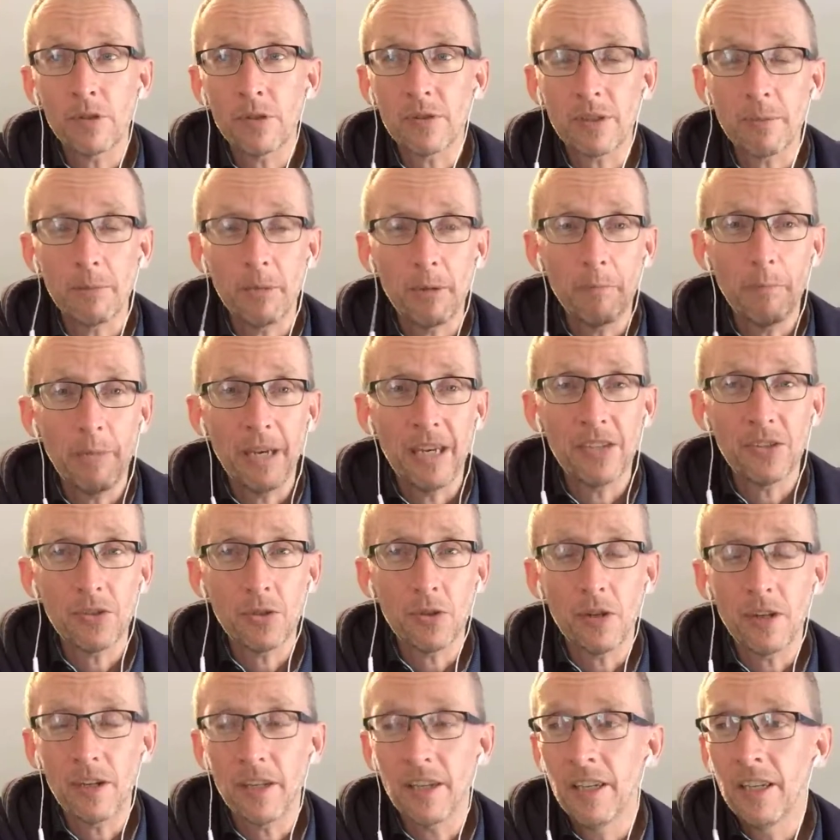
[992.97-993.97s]
It's going to be based
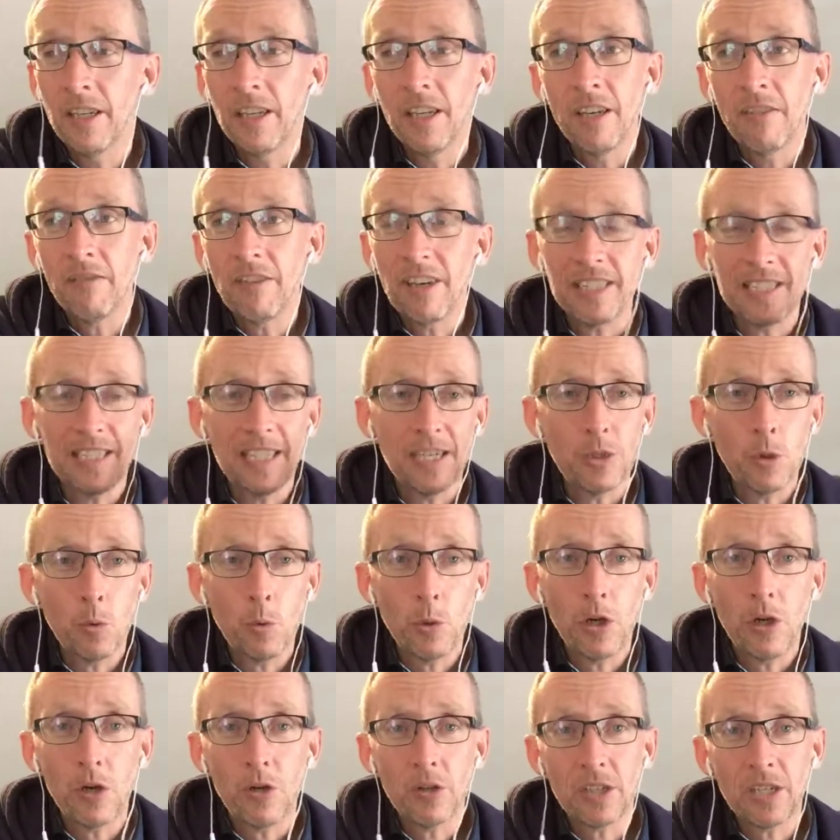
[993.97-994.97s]
on, if I say
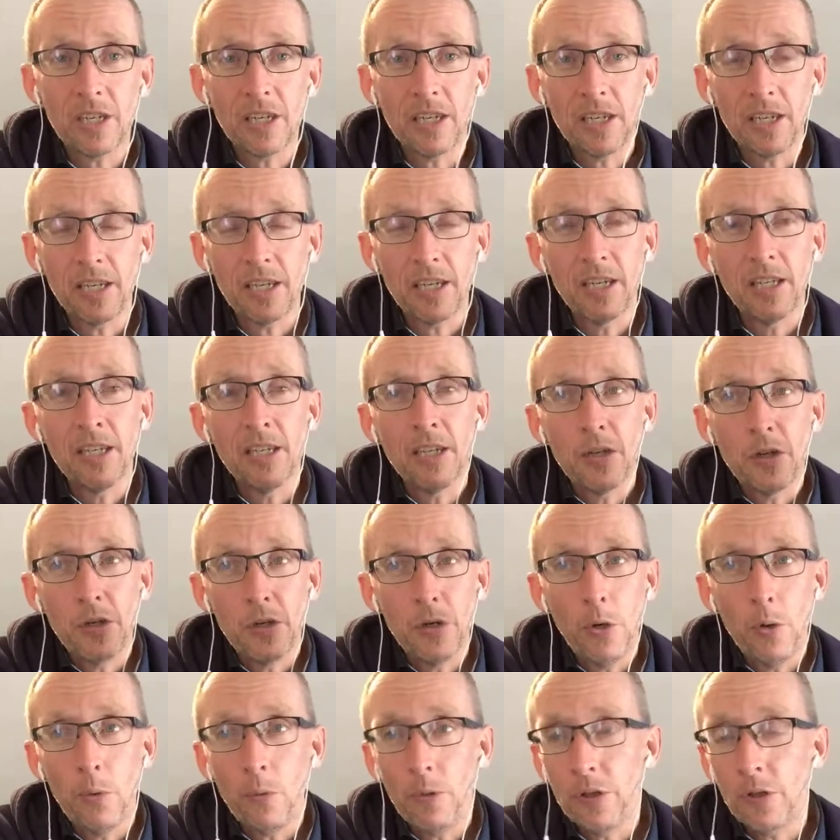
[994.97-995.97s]
Twitter, it's going to
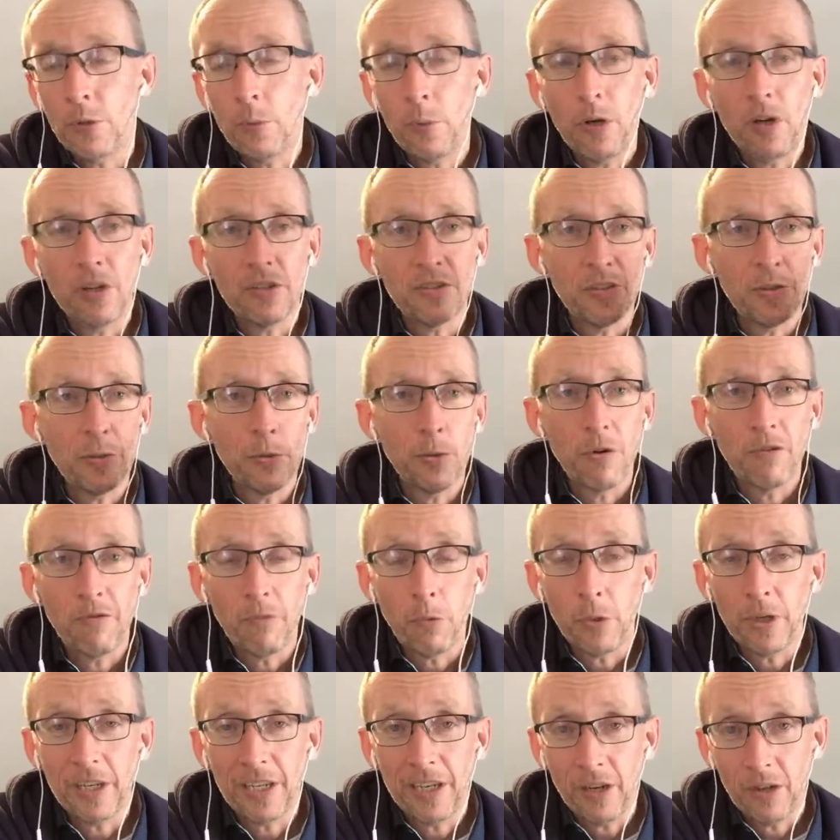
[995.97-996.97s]
know that Twitter is a
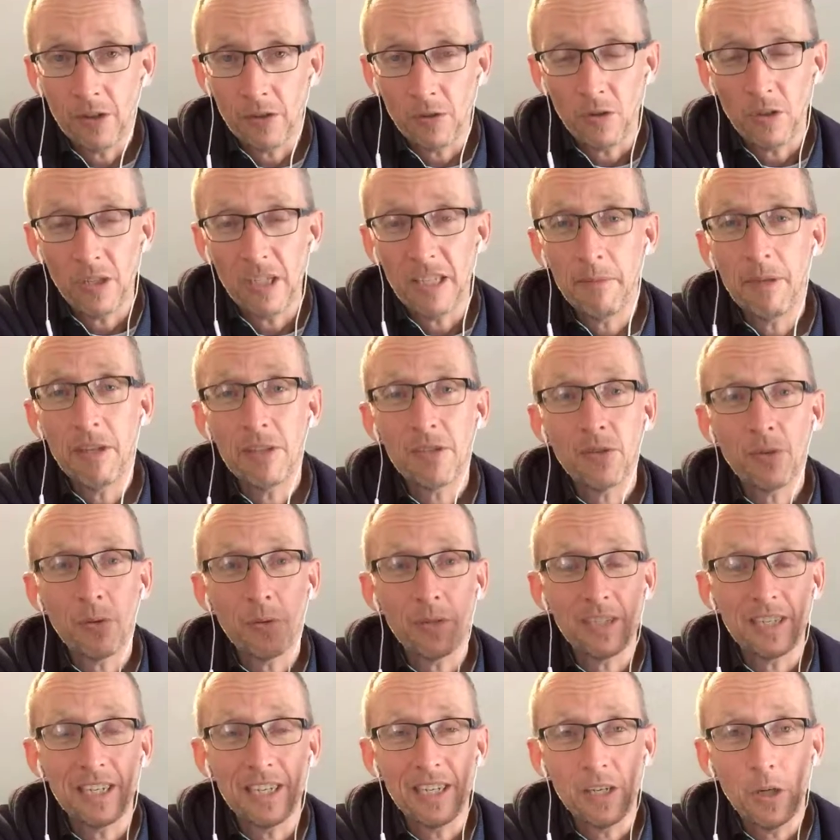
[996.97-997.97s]
240 character limit, so
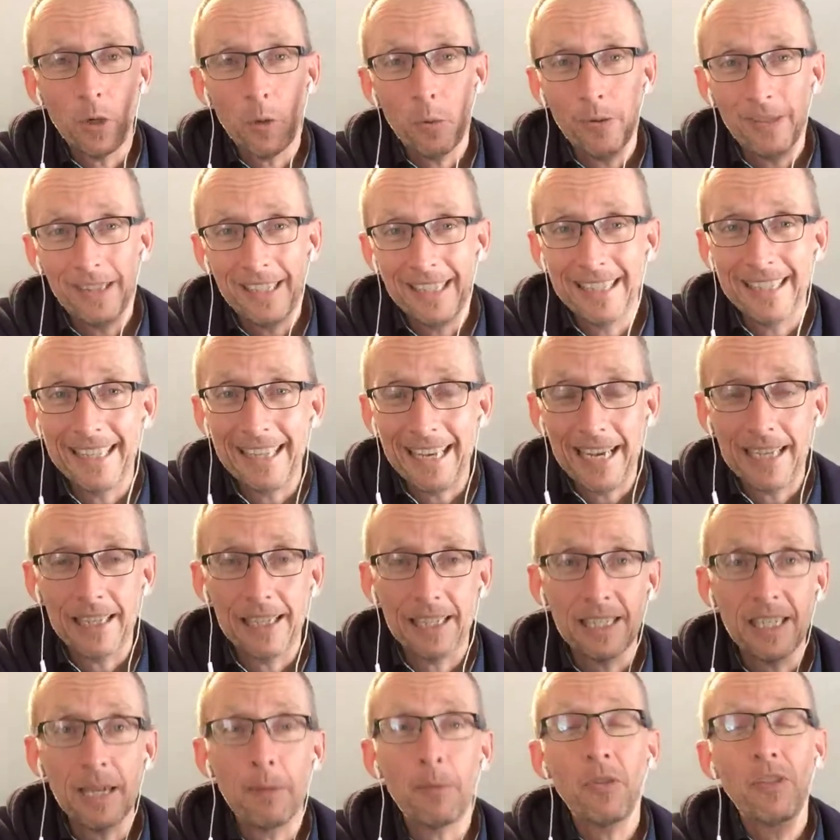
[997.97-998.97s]
it's going to go within
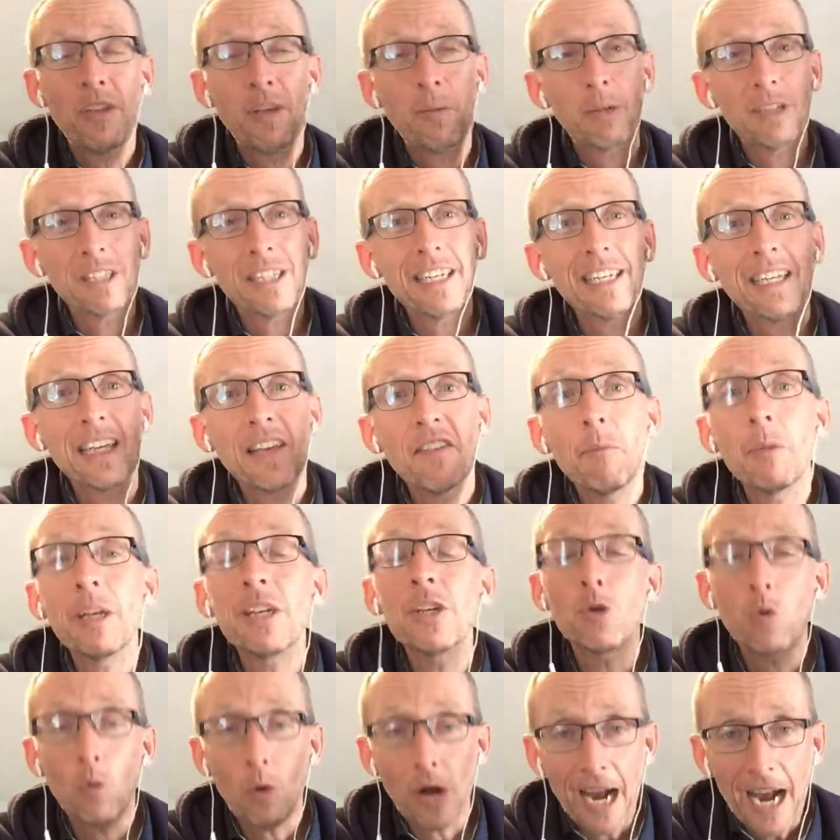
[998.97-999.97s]
that type of thing, but it's going to give me
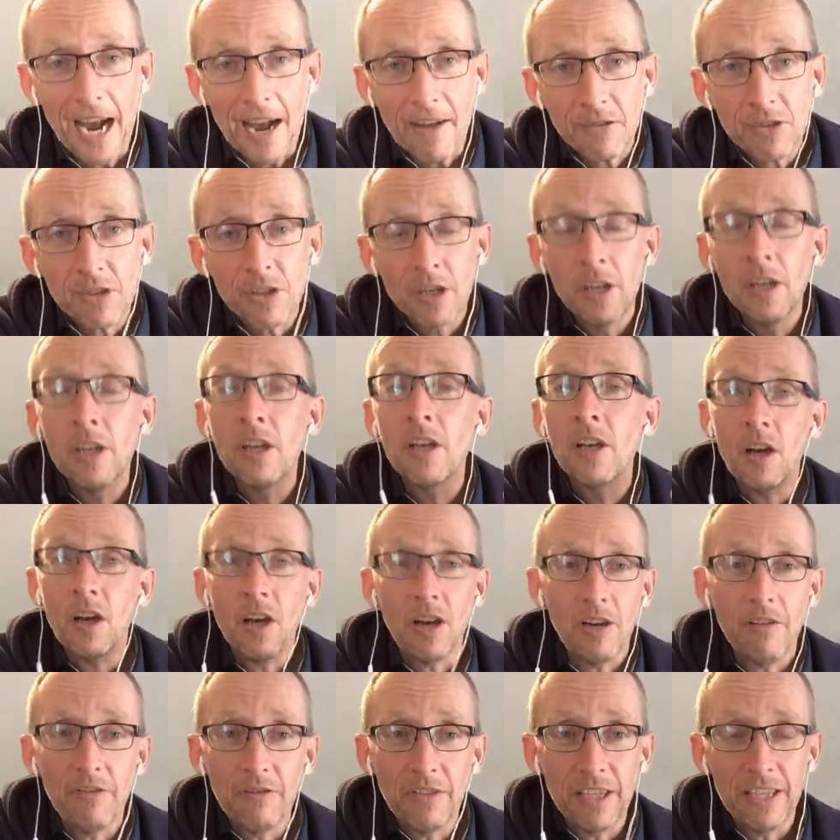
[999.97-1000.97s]
drafts
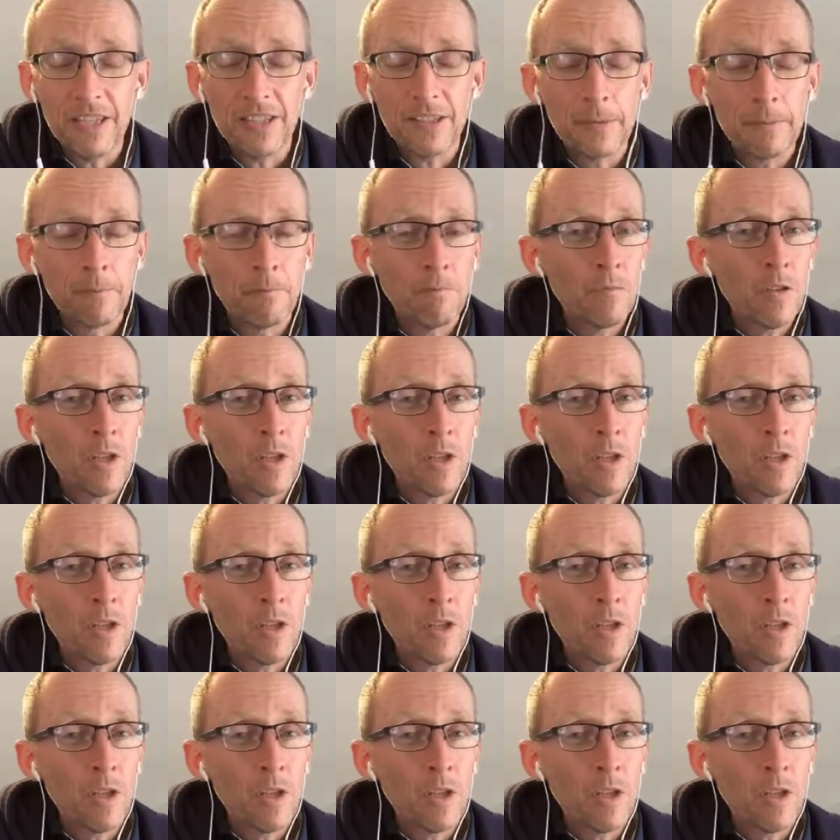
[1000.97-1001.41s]
of these.